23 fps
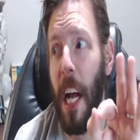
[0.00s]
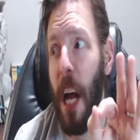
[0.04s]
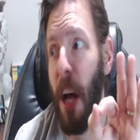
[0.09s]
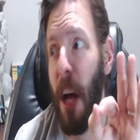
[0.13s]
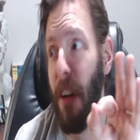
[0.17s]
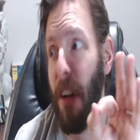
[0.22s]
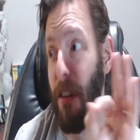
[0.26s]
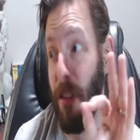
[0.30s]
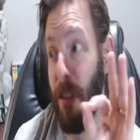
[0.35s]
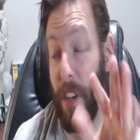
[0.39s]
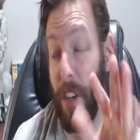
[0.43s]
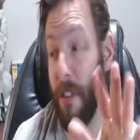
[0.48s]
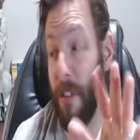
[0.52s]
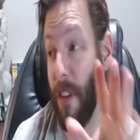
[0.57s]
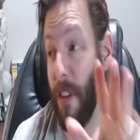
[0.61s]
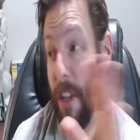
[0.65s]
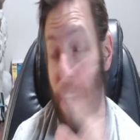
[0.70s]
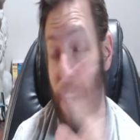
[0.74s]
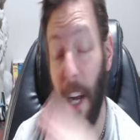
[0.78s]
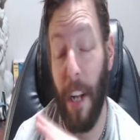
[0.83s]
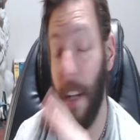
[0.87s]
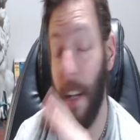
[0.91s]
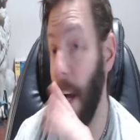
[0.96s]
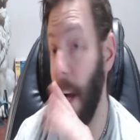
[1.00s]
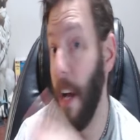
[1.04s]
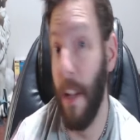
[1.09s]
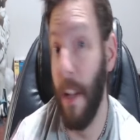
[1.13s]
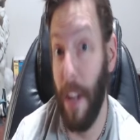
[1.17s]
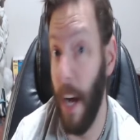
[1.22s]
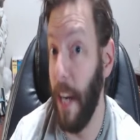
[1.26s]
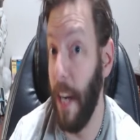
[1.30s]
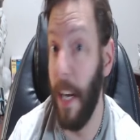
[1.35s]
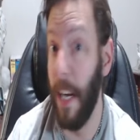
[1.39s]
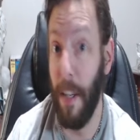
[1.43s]
seriously,
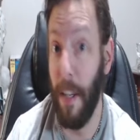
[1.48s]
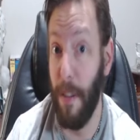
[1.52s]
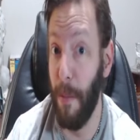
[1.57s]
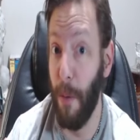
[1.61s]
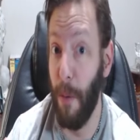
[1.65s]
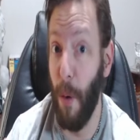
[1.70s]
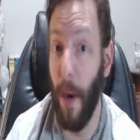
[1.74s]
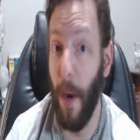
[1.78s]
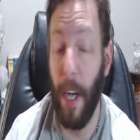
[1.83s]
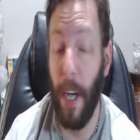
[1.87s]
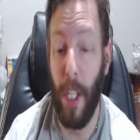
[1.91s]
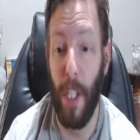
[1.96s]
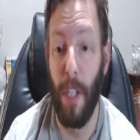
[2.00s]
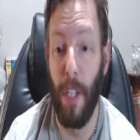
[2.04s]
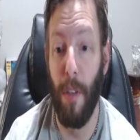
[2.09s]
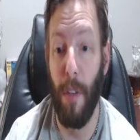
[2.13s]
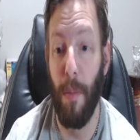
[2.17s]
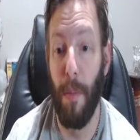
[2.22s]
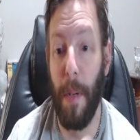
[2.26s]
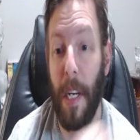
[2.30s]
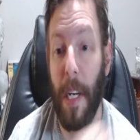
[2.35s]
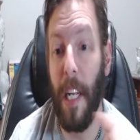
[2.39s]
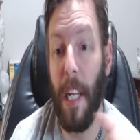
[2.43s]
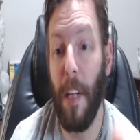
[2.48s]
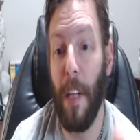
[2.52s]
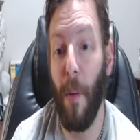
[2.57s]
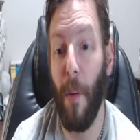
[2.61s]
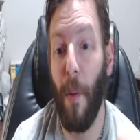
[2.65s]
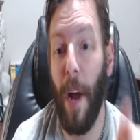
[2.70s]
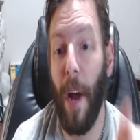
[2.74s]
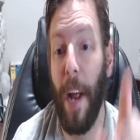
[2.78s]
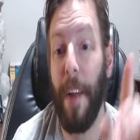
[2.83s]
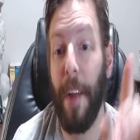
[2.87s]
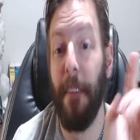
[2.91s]
I got some questions, but either
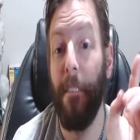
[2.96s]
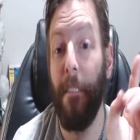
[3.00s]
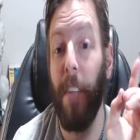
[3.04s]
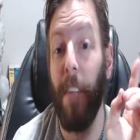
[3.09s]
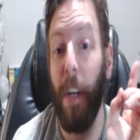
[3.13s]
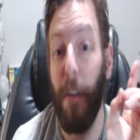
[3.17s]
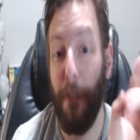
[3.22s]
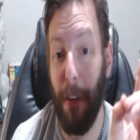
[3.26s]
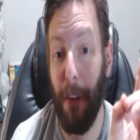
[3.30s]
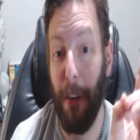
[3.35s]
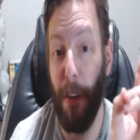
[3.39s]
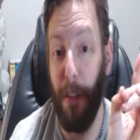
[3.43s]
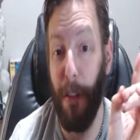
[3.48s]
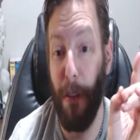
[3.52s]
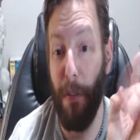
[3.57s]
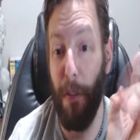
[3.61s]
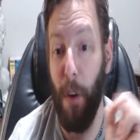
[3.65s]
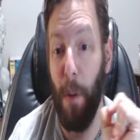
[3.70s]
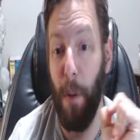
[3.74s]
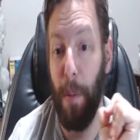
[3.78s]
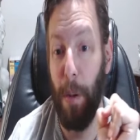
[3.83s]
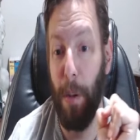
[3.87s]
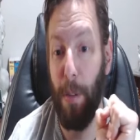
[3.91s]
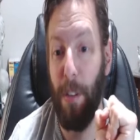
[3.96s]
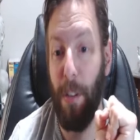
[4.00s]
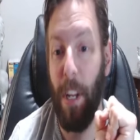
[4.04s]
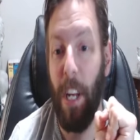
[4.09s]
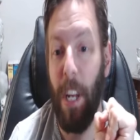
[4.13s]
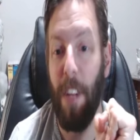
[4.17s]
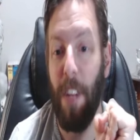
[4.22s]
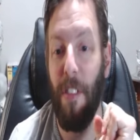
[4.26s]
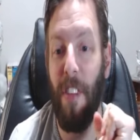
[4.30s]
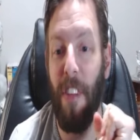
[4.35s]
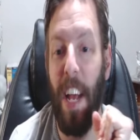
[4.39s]
way, first and foremost,
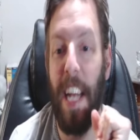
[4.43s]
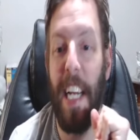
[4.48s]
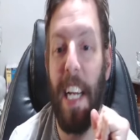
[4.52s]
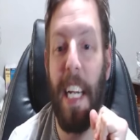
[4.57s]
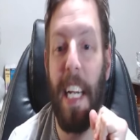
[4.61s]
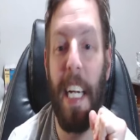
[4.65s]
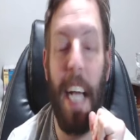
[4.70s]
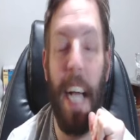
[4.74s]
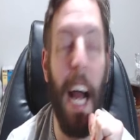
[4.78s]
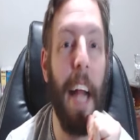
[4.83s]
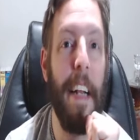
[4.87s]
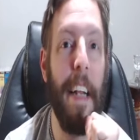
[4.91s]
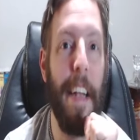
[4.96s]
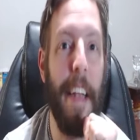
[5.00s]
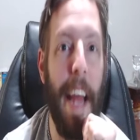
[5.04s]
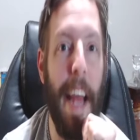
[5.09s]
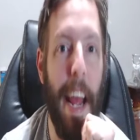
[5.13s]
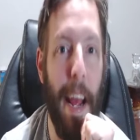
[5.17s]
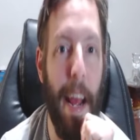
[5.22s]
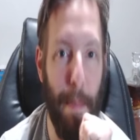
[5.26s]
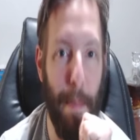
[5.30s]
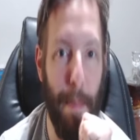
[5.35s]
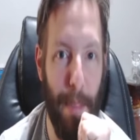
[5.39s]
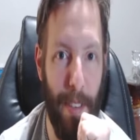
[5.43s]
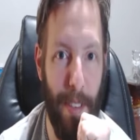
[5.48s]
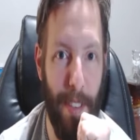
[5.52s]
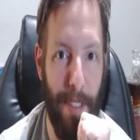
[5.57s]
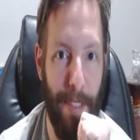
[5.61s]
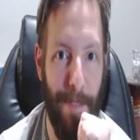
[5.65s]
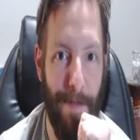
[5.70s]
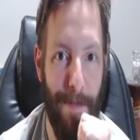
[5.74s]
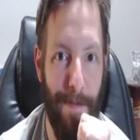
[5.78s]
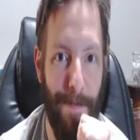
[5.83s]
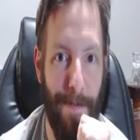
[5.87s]
St. Goddam's
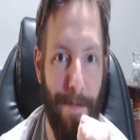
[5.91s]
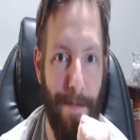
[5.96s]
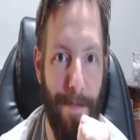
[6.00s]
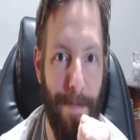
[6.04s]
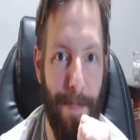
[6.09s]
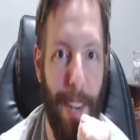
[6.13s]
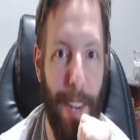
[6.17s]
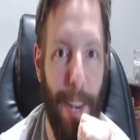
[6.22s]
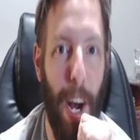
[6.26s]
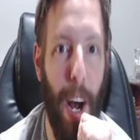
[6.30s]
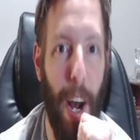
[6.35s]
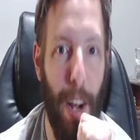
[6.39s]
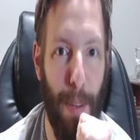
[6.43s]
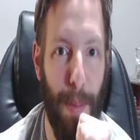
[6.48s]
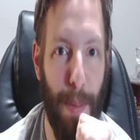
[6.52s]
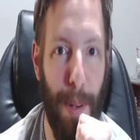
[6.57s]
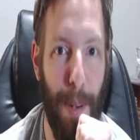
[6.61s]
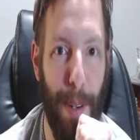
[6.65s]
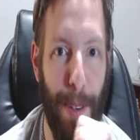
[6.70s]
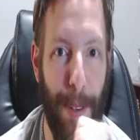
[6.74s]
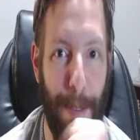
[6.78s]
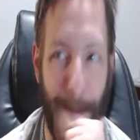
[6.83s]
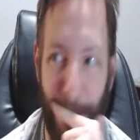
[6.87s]
Hospital.